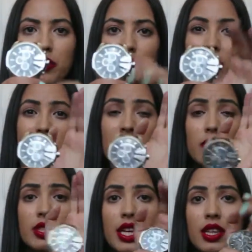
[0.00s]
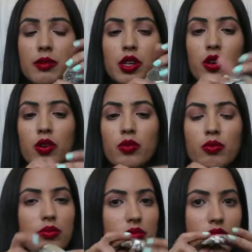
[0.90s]
you guys can always get them you know
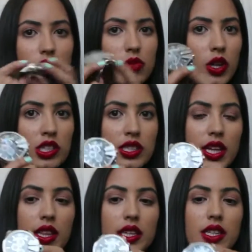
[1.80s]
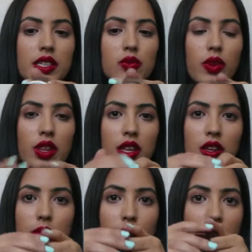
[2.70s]
watches like this with
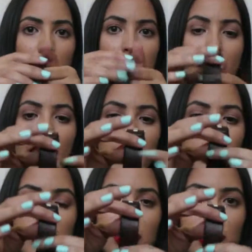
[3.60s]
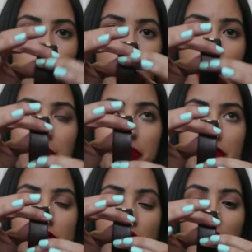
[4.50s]
either brown or black
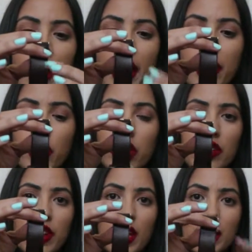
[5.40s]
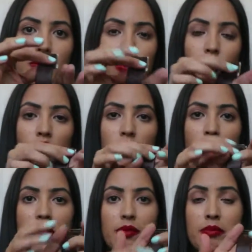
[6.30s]
straps you can even get them one
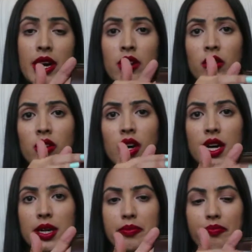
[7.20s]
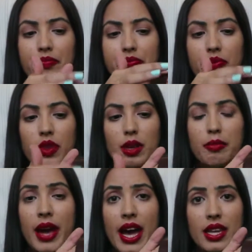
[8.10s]
with metal um,
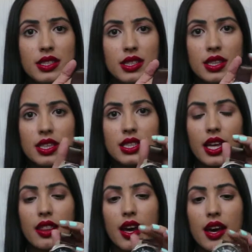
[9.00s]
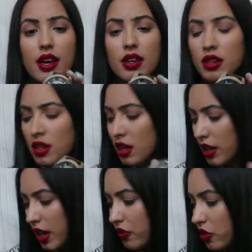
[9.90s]
bands and things like that
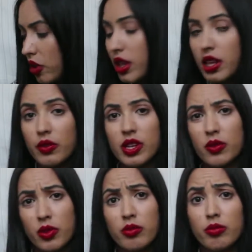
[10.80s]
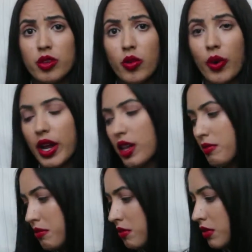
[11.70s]
if you know that they really would you know wear them